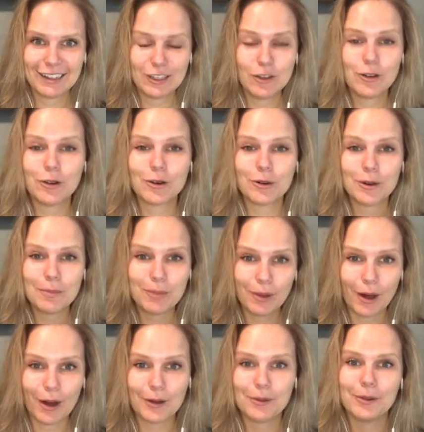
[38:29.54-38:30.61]
You go to a
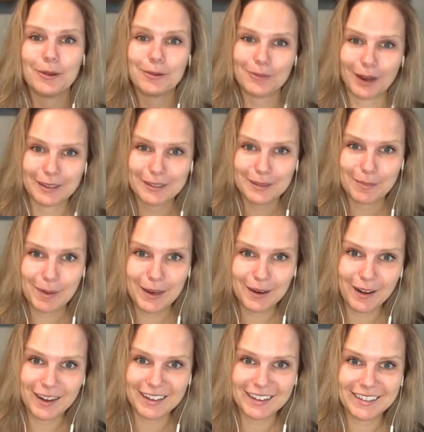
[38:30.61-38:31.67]
blog with a recipe
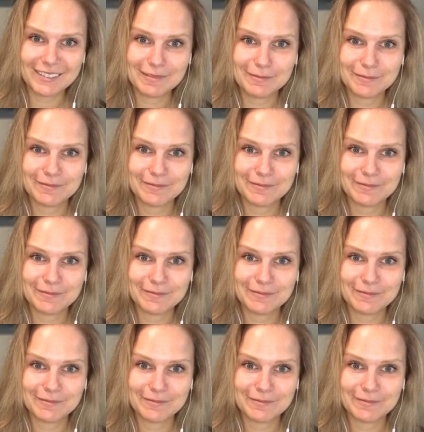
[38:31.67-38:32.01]
on it.